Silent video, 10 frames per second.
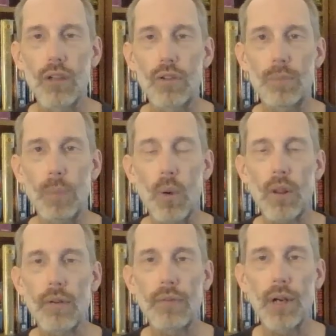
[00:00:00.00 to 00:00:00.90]

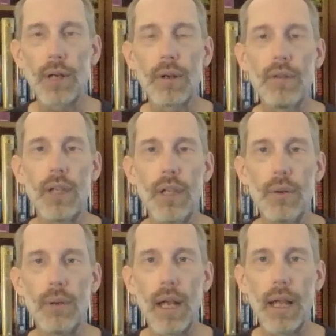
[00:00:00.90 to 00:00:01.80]
spoiler-free
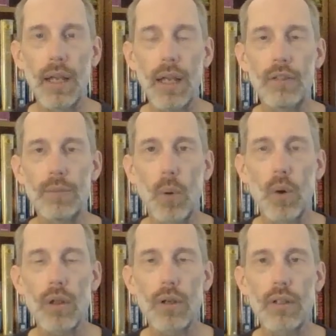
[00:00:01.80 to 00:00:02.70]
review and a
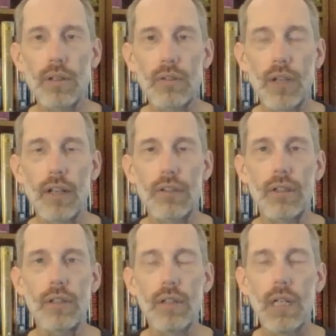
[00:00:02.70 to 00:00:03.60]
spoiler
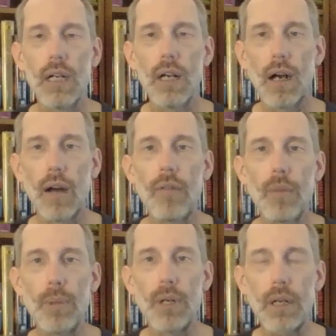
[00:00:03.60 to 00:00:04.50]
discussion of the
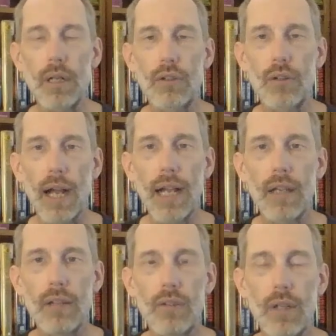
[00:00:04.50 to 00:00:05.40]
book
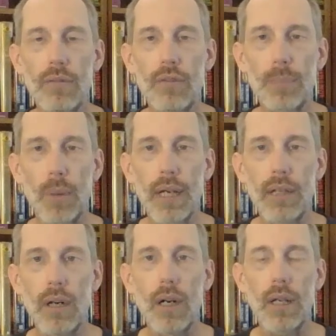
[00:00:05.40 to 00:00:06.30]
Dragons of Spring
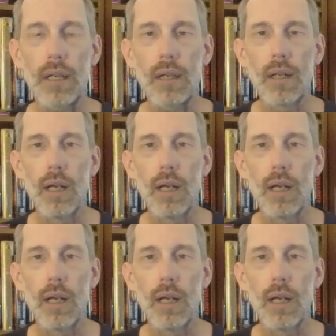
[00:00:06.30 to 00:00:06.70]
Dawning